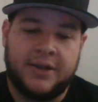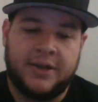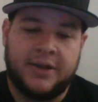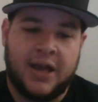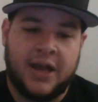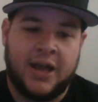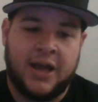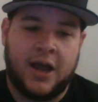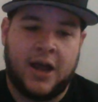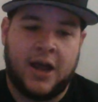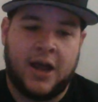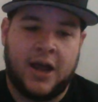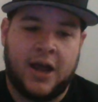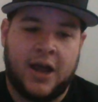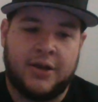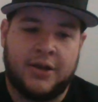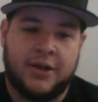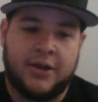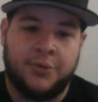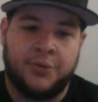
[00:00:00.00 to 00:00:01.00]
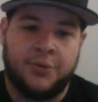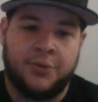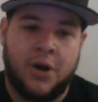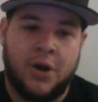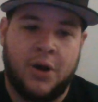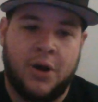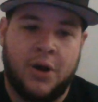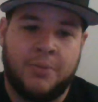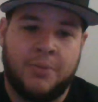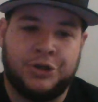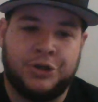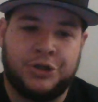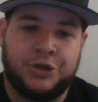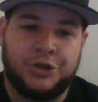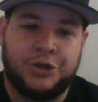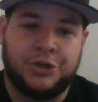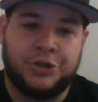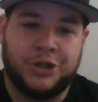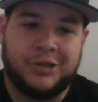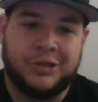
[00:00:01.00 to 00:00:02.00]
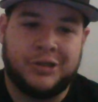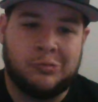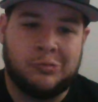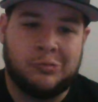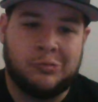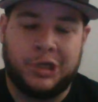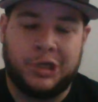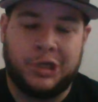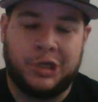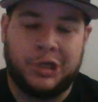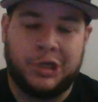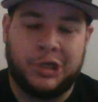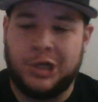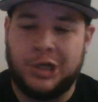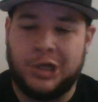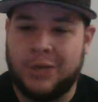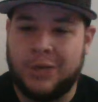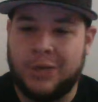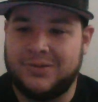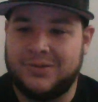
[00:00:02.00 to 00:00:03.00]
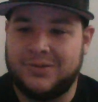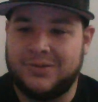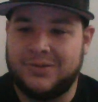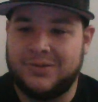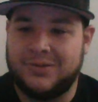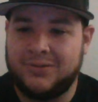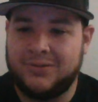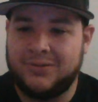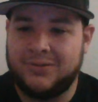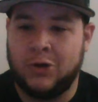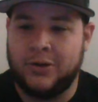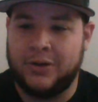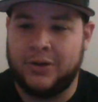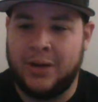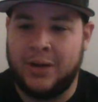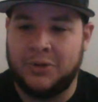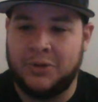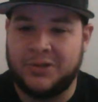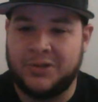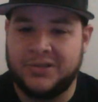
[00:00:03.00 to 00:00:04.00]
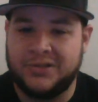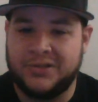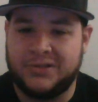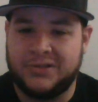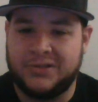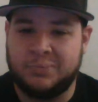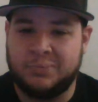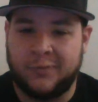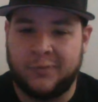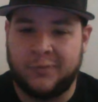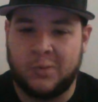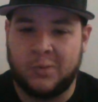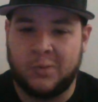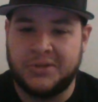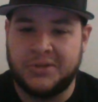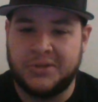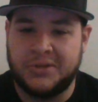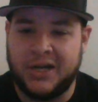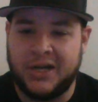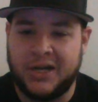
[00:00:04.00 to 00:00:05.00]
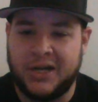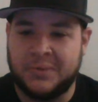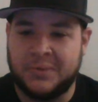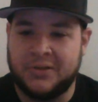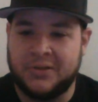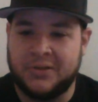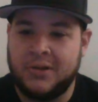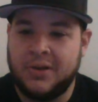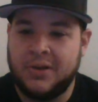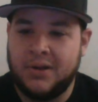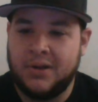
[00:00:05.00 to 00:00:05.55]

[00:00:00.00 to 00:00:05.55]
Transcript: I don't know how much you can really claim as her and how much is performance enhancement.